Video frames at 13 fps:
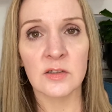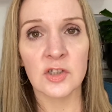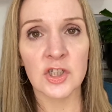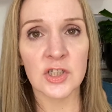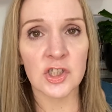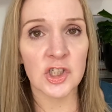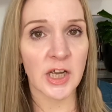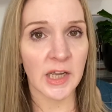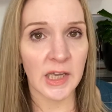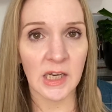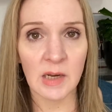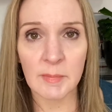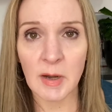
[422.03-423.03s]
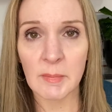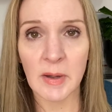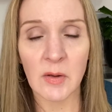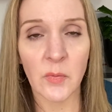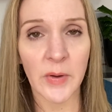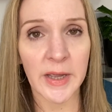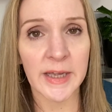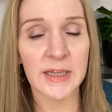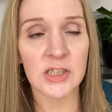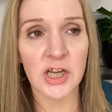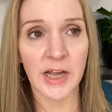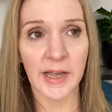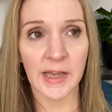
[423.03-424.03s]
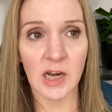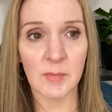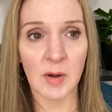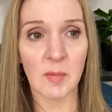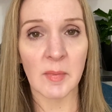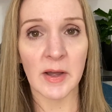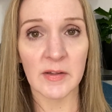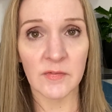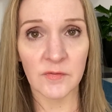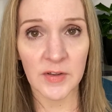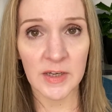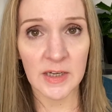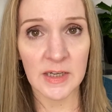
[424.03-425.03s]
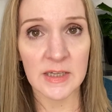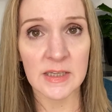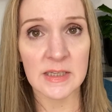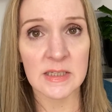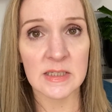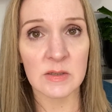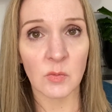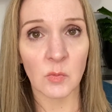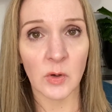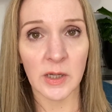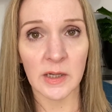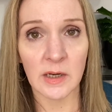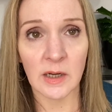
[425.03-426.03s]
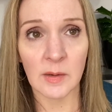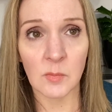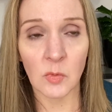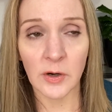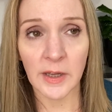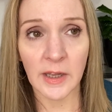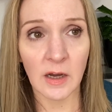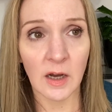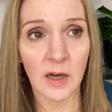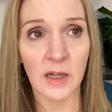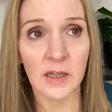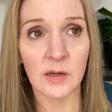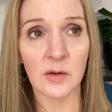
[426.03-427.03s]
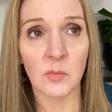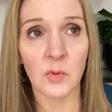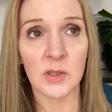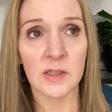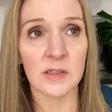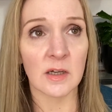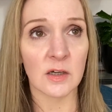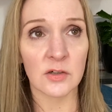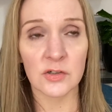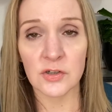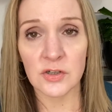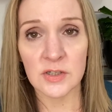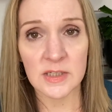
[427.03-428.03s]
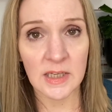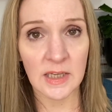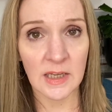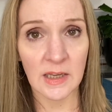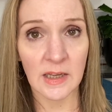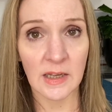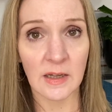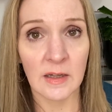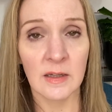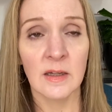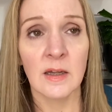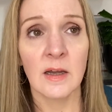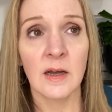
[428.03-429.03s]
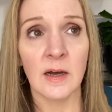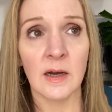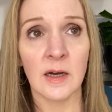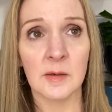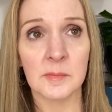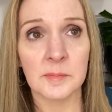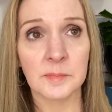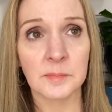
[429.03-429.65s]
just check in about my weight, check in about my fitness, what I'm working on, what the doctors are seeing. I've